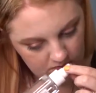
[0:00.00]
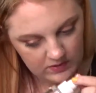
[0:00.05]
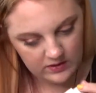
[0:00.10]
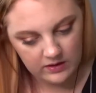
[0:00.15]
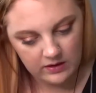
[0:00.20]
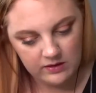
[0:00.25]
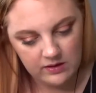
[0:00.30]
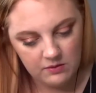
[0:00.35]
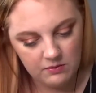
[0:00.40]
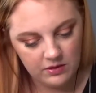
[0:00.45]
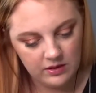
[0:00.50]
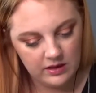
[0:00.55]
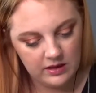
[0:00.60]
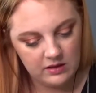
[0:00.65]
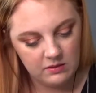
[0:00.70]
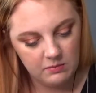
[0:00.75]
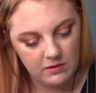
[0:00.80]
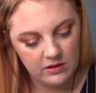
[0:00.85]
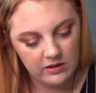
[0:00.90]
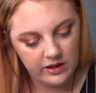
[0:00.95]
Doesn't really
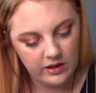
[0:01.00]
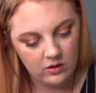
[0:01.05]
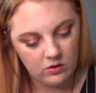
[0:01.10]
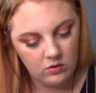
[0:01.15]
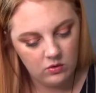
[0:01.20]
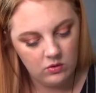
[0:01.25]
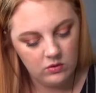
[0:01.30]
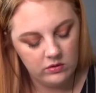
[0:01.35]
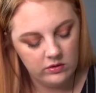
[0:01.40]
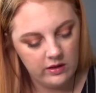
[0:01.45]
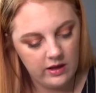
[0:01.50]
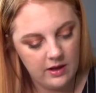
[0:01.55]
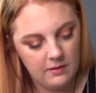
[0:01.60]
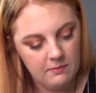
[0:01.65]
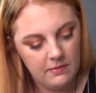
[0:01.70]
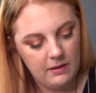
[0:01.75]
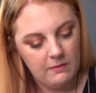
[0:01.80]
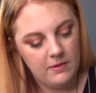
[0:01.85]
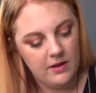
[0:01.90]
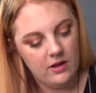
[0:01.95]
smell like a whole lot.
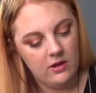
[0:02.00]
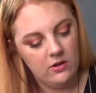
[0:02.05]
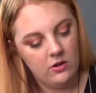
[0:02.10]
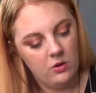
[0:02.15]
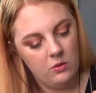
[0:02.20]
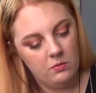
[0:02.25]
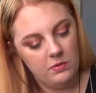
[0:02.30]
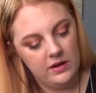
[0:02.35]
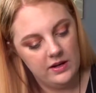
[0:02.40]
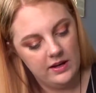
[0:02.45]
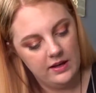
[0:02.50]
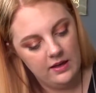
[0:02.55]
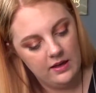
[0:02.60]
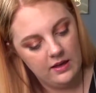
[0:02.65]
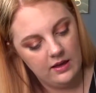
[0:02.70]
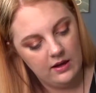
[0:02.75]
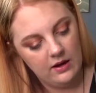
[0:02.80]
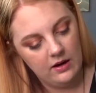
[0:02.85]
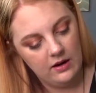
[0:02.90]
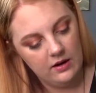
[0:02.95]
Maybe I'll open it
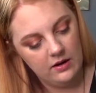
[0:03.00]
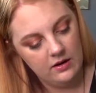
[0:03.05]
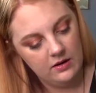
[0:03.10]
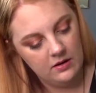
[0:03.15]
here.